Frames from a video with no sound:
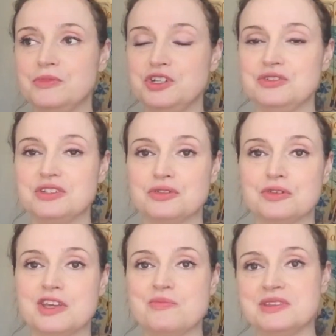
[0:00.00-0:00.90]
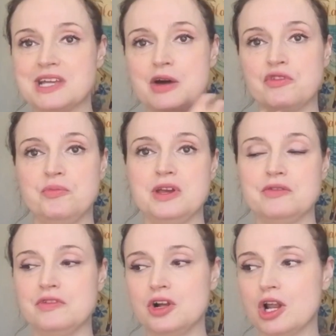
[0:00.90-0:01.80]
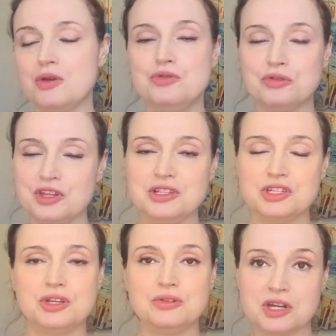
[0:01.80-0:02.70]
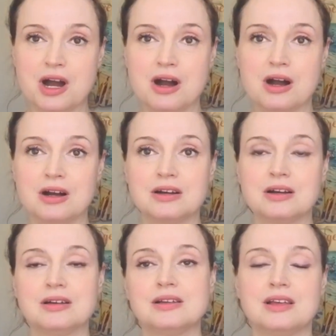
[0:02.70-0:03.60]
Used to sort of give myself a bit of a glow, nothing too dark,